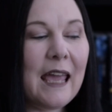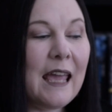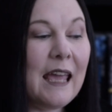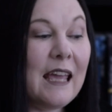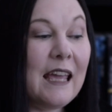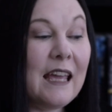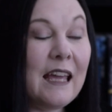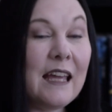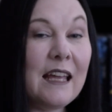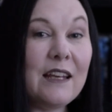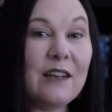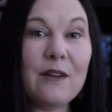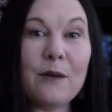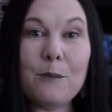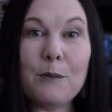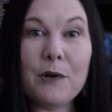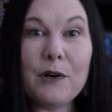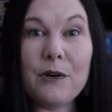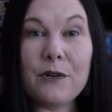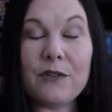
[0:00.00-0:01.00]
and
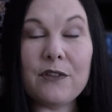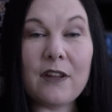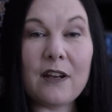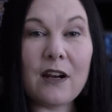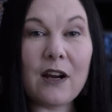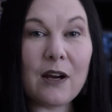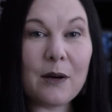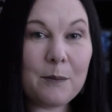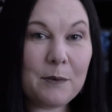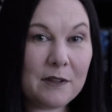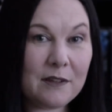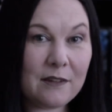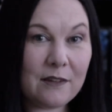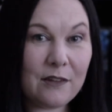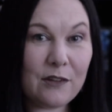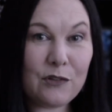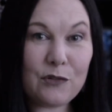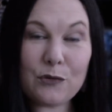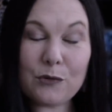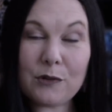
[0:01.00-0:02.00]
Merce at Harpies
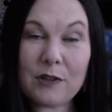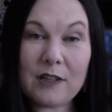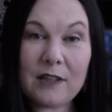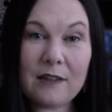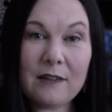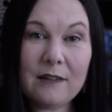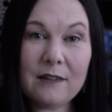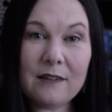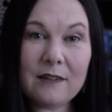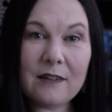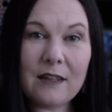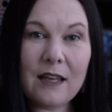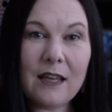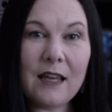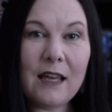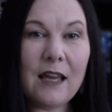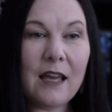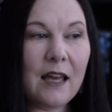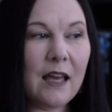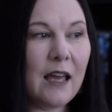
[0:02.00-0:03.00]
in the Trees,
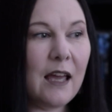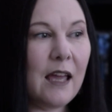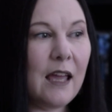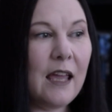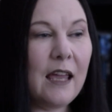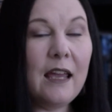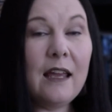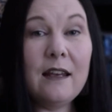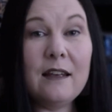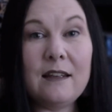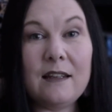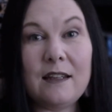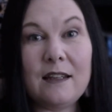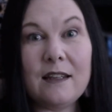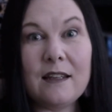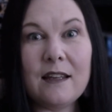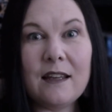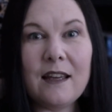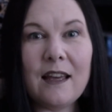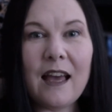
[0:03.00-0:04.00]

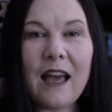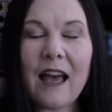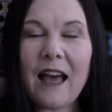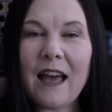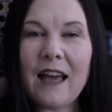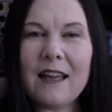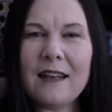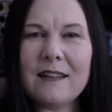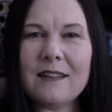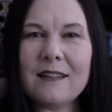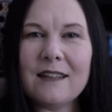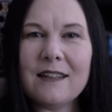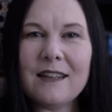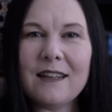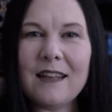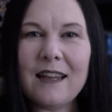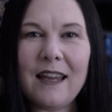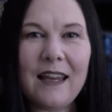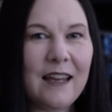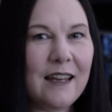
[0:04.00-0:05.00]
Anndy at
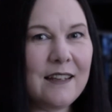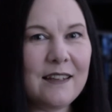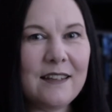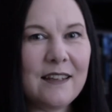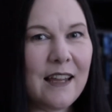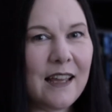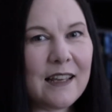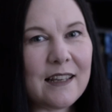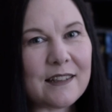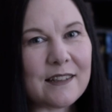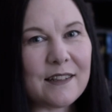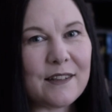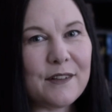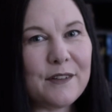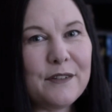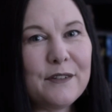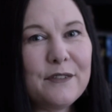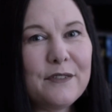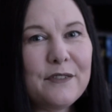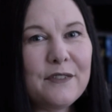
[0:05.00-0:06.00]
Anndy
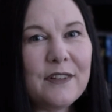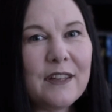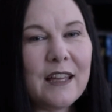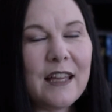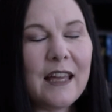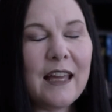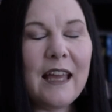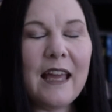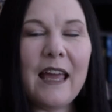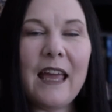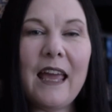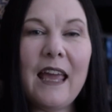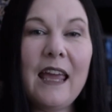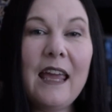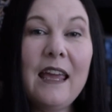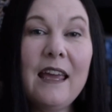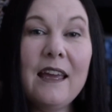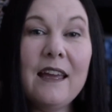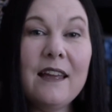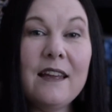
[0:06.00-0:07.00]
Negative,
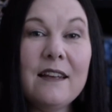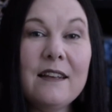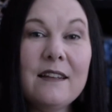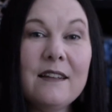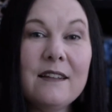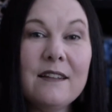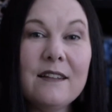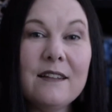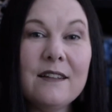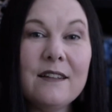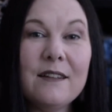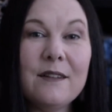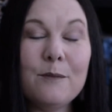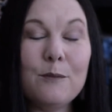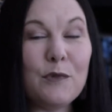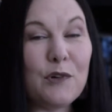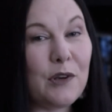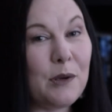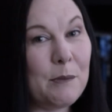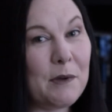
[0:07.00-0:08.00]
and
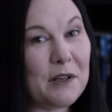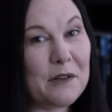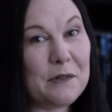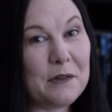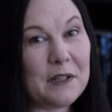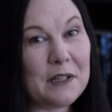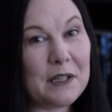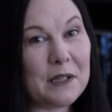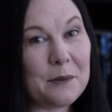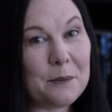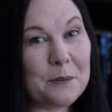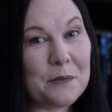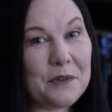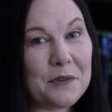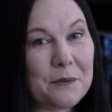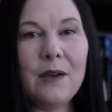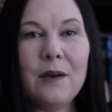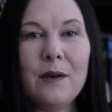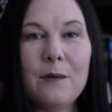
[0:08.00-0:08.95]
Marie McWilliams.